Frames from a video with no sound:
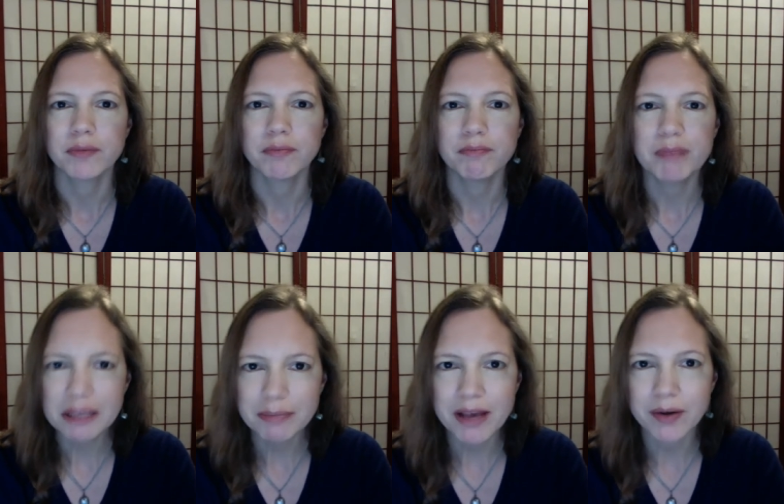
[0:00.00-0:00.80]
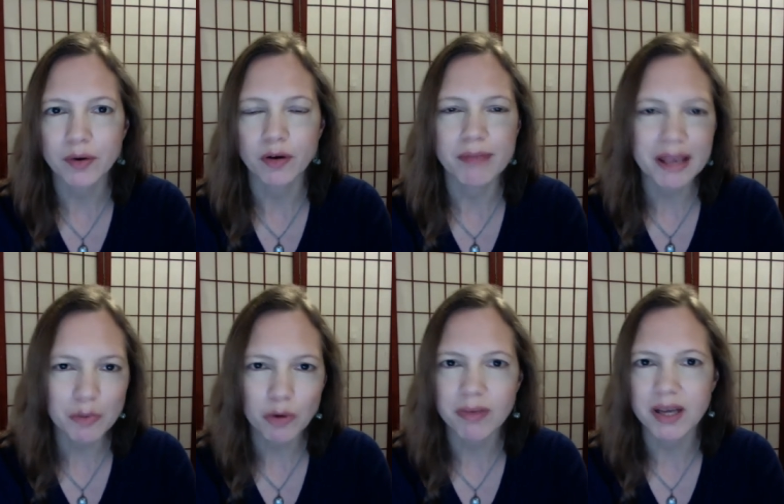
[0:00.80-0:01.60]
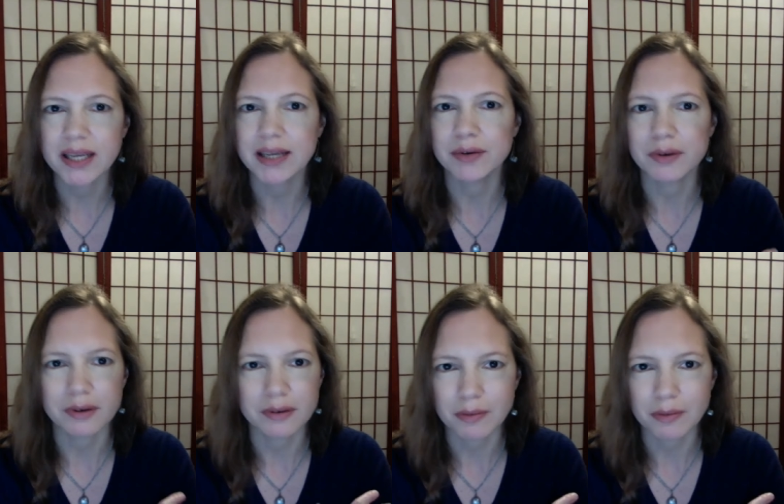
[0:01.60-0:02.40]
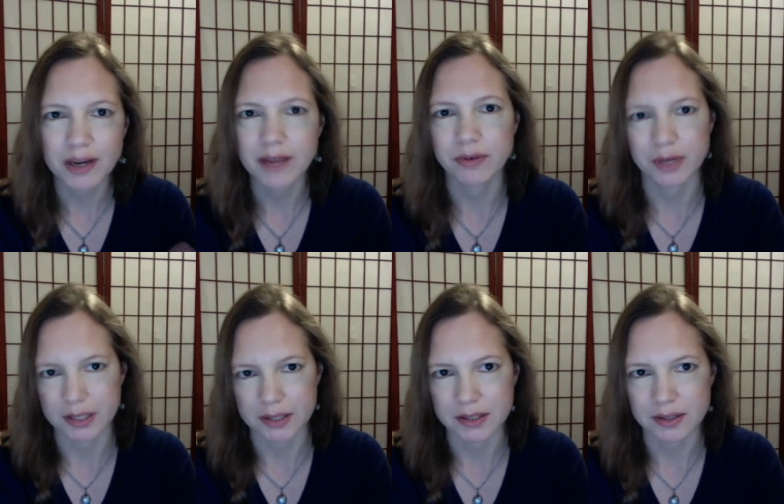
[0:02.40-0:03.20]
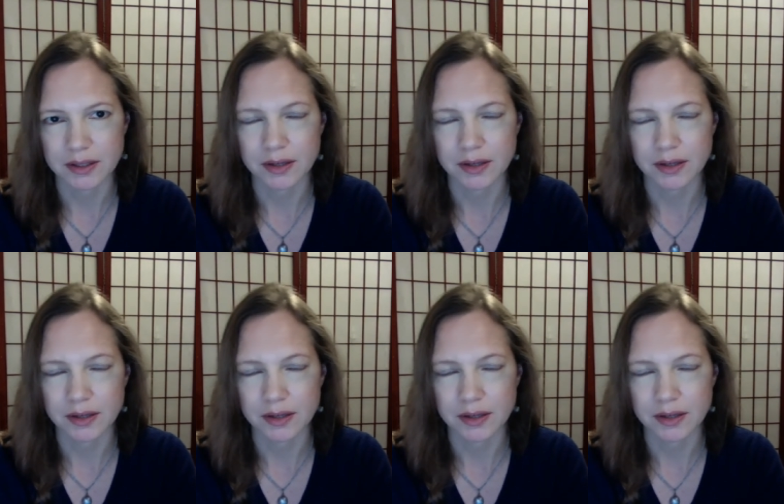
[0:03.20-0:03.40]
be better or make more money or whatever it is.